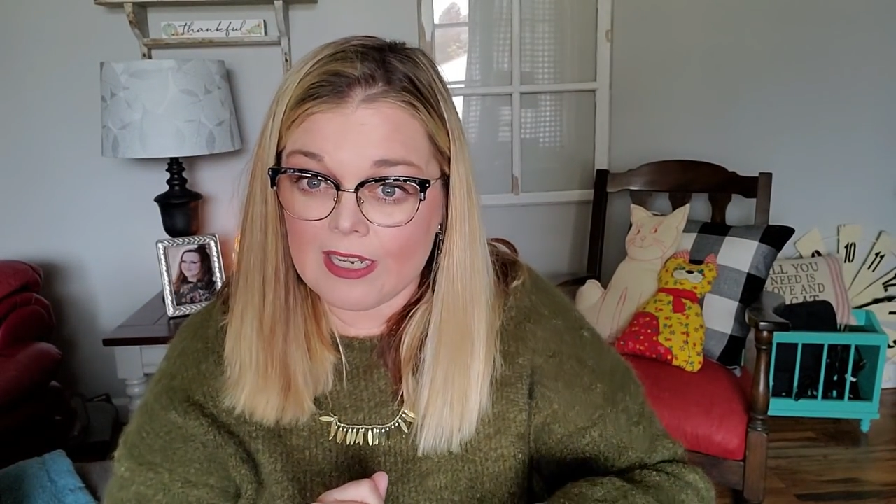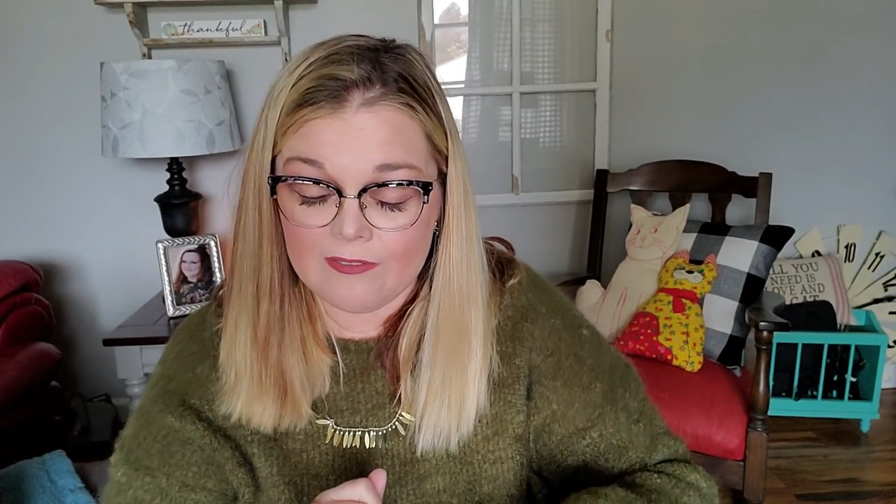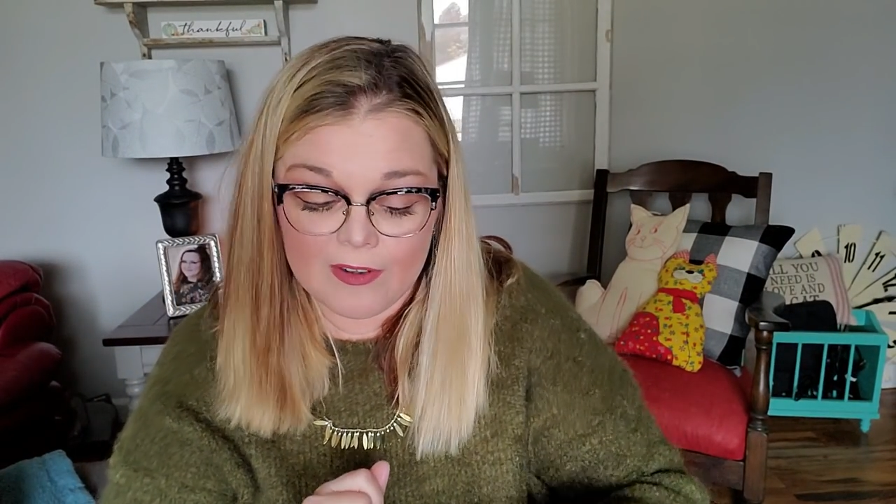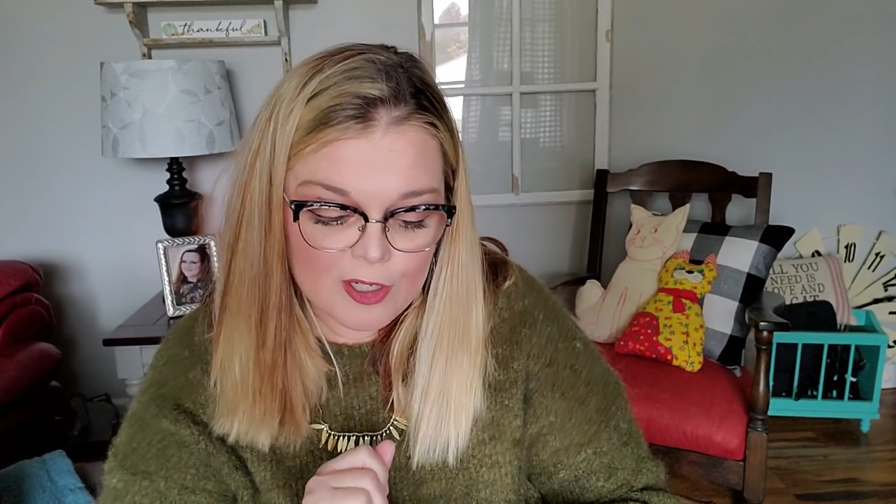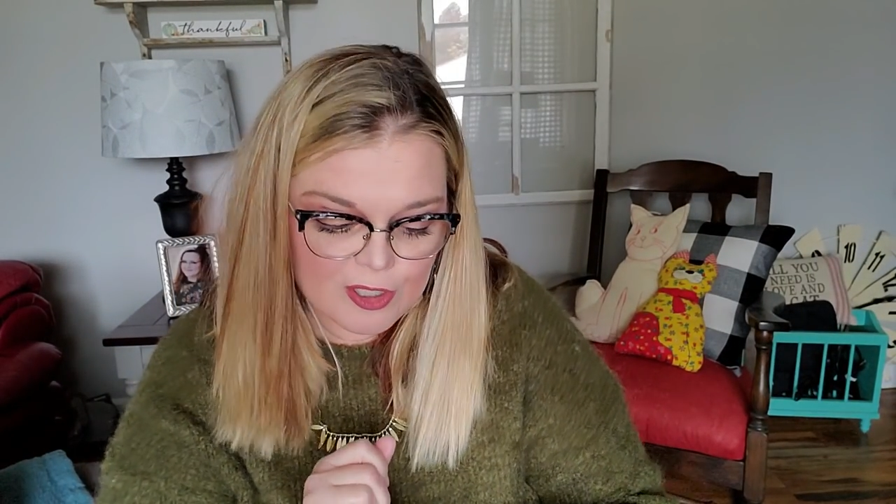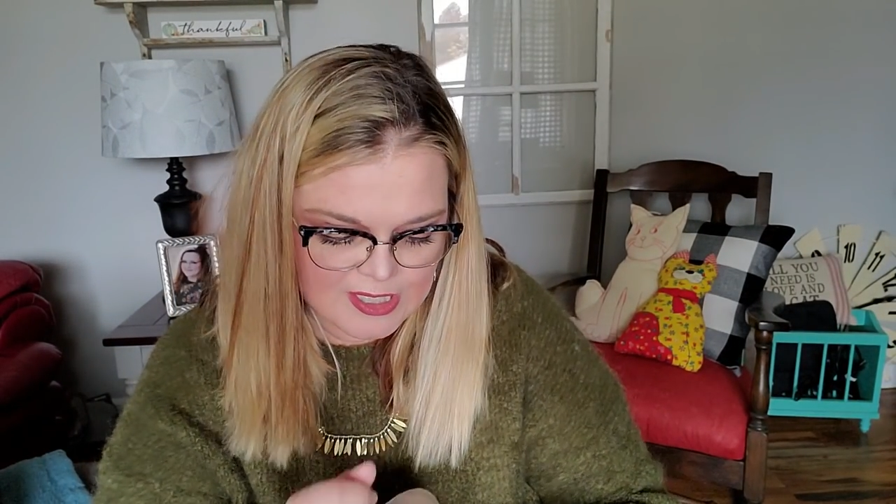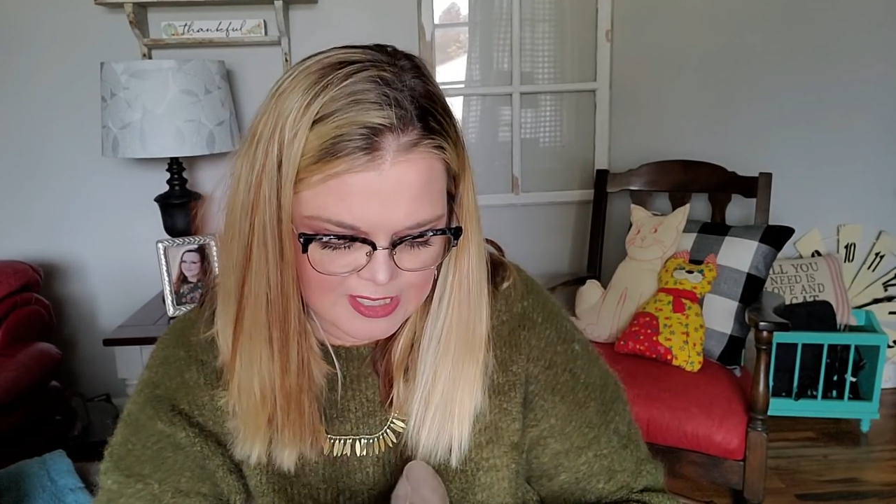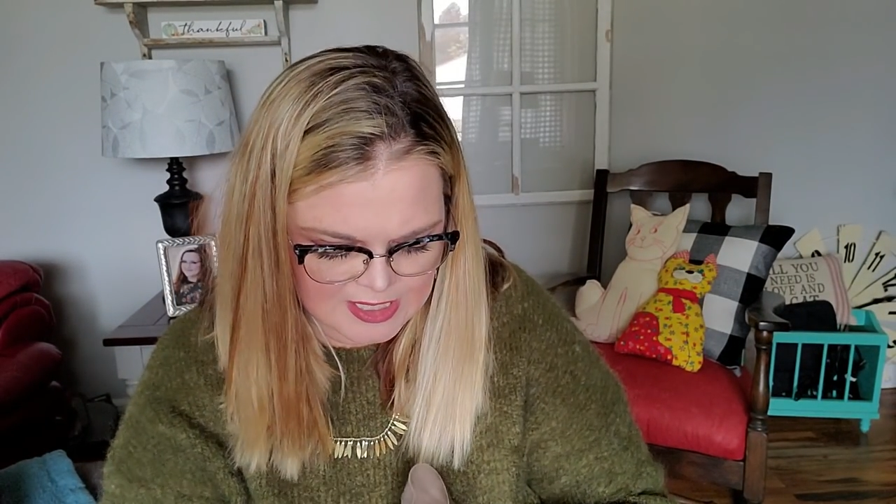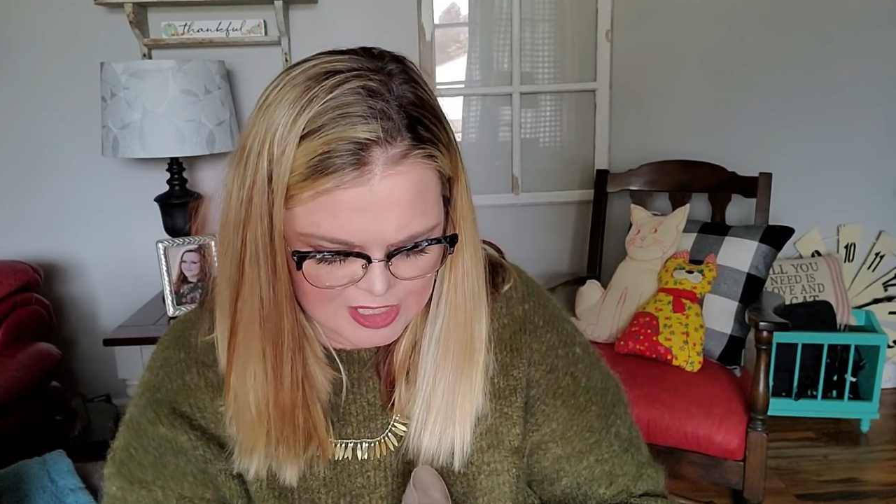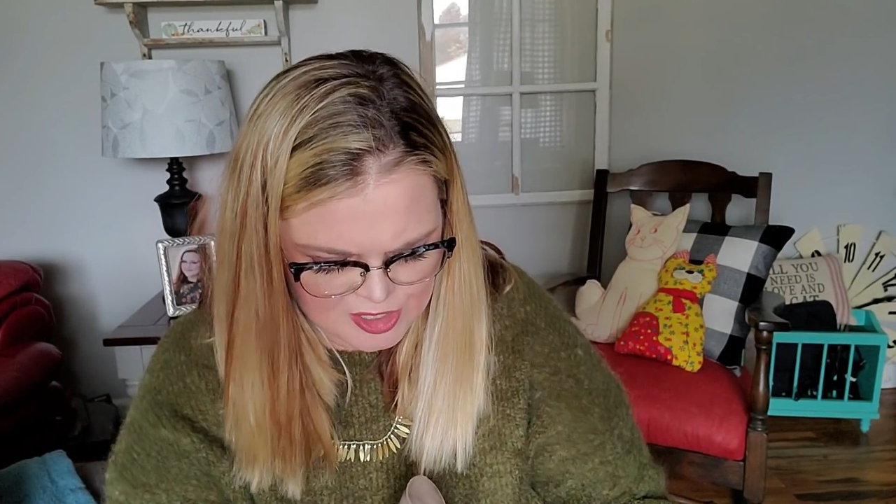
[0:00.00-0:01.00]
in very good
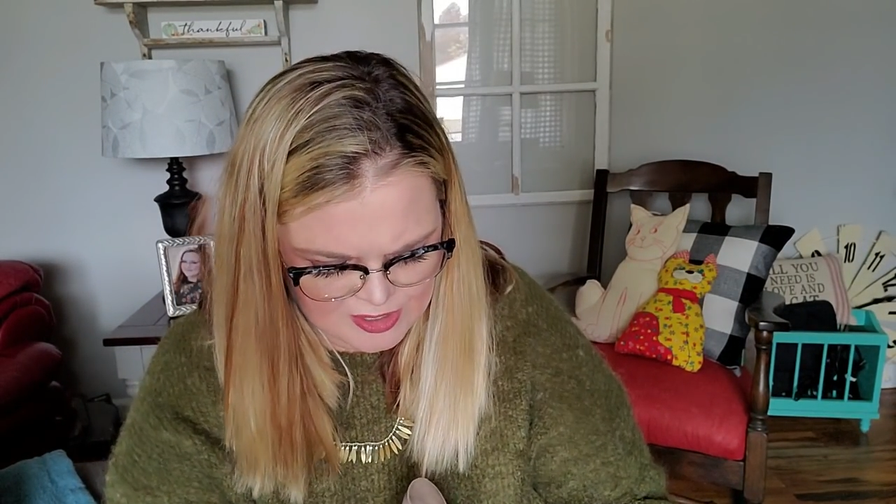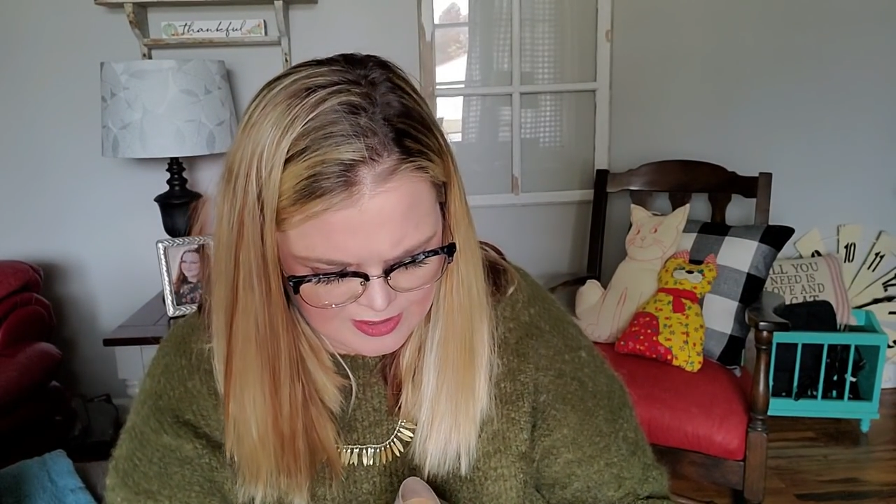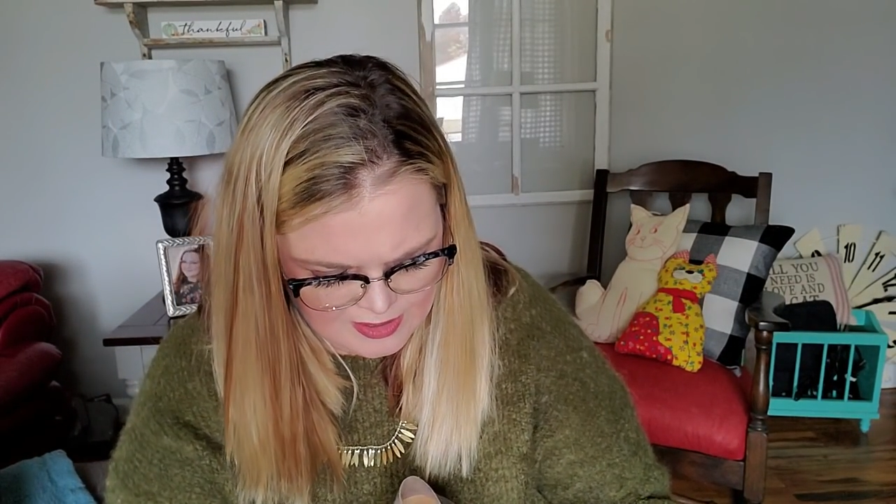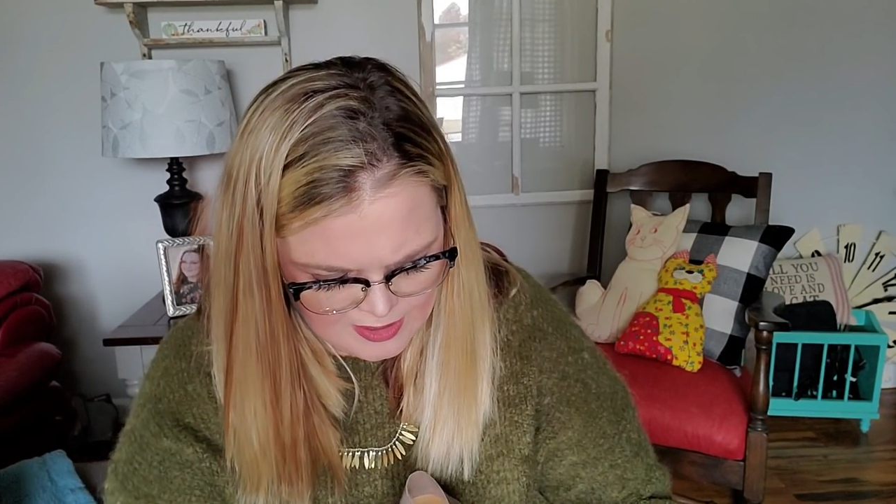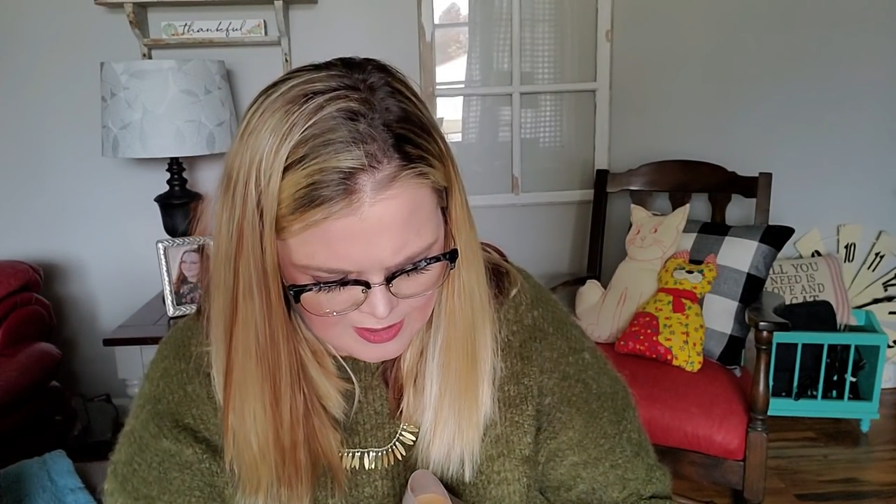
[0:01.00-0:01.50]
condition